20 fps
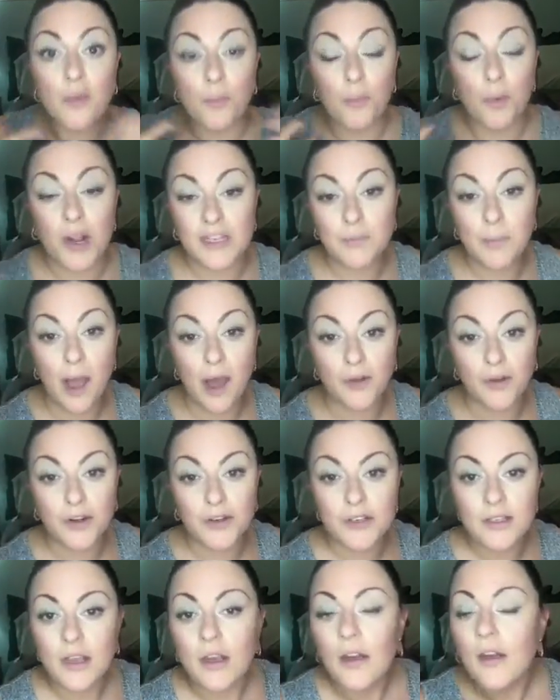pressed
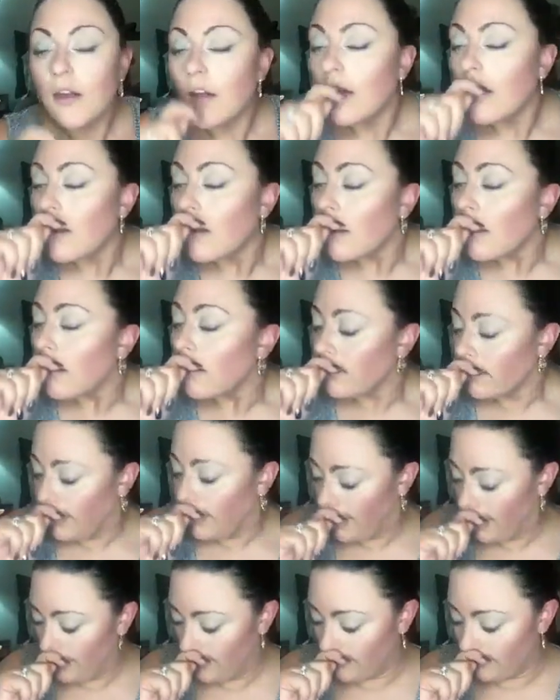powders.
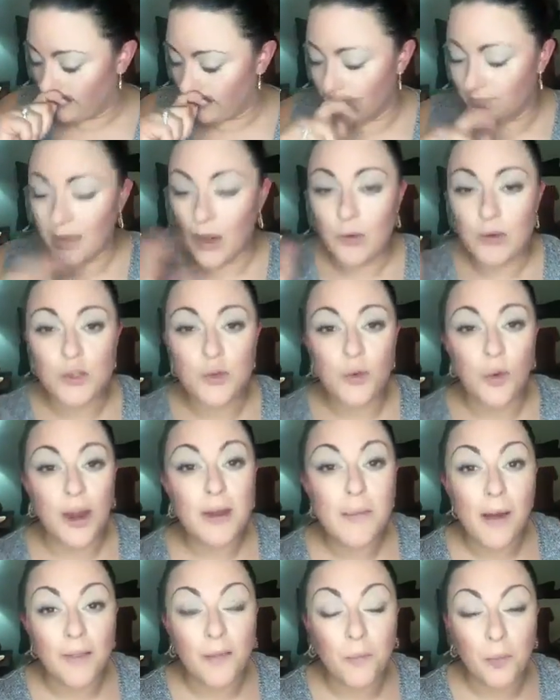Now, what's great
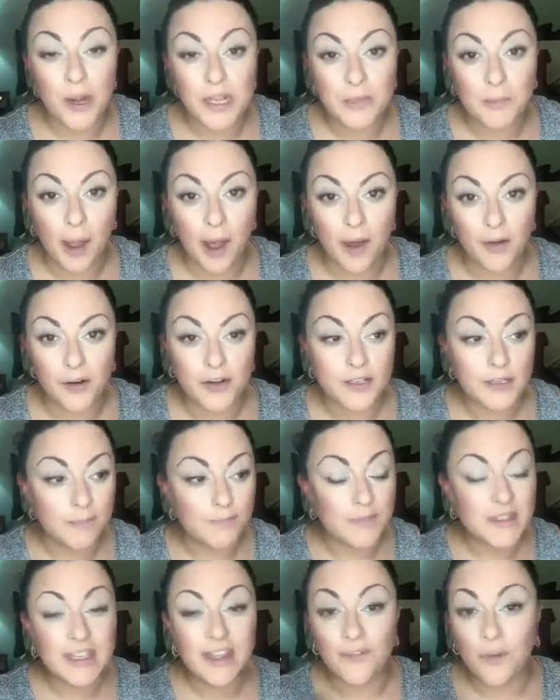about the pressed powders
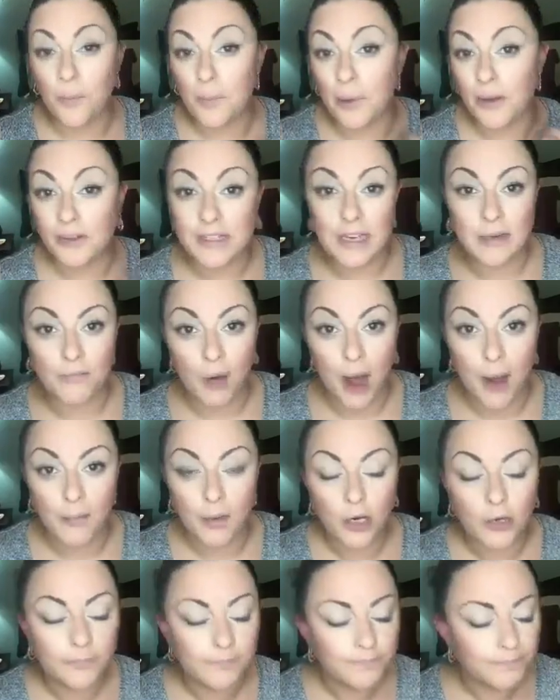is they have a built-in
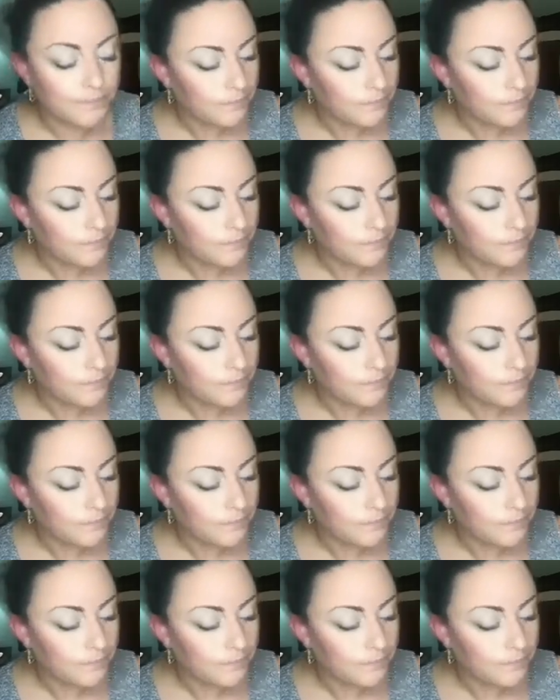primer.